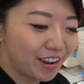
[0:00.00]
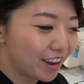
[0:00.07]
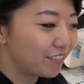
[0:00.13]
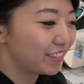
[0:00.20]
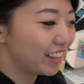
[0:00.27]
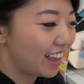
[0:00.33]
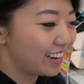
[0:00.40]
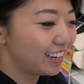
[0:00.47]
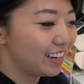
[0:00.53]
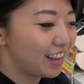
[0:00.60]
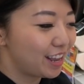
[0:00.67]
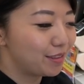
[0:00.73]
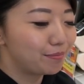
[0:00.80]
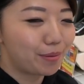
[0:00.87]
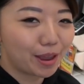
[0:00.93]
We have
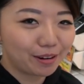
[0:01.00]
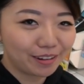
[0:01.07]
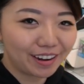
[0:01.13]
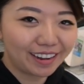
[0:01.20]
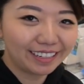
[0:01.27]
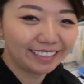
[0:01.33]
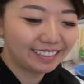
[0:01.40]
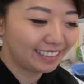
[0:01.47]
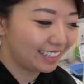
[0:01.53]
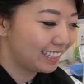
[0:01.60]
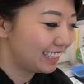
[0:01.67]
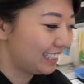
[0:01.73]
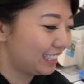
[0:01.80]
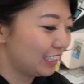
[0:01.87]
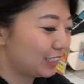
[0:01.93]
landed in paradise. It
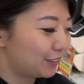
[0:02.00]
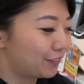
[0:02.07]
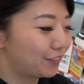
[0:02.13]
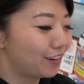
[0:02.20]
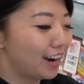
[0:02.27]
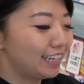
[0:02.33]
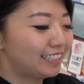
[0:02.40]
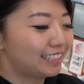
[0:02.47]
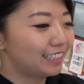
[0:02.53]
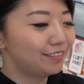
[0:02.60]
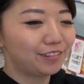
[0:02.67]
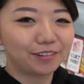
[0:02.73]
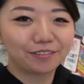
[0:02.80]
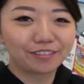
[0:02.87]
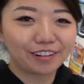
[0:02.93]
is just fried
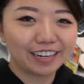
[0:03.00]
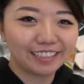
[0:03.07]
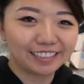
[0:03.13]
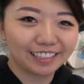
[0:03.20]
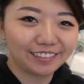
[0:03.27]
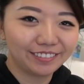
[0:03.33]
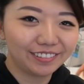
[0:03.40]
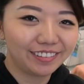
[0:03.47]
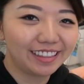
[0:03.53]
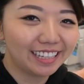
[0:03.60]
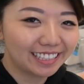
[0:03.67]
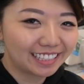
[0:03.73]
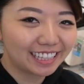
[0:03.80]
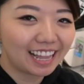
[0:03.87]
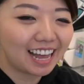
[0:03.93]
stuff on fried stuff in
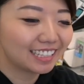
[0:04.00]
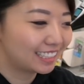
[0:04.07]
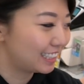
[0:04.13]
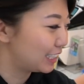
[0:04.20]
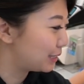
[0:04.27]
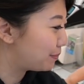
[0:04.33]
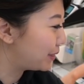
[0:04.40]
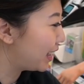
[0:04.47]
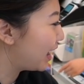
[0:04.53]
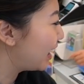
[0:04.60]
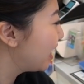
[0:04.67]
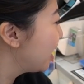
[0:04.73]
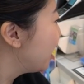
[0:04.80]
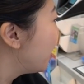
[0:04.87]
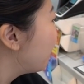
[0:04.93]
this glass
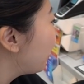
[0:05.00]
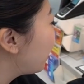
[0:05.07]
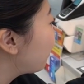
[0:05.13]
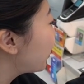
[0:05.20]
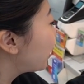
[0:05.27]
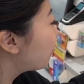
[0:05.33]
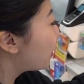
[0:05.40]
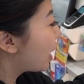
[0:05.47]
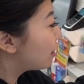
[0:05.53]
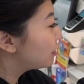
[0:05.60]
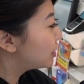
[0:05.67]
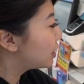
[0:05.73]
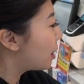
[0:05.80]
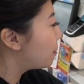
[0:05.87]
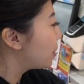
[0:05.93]
display. Right over here, we have
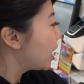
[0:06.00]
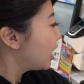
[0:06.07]
some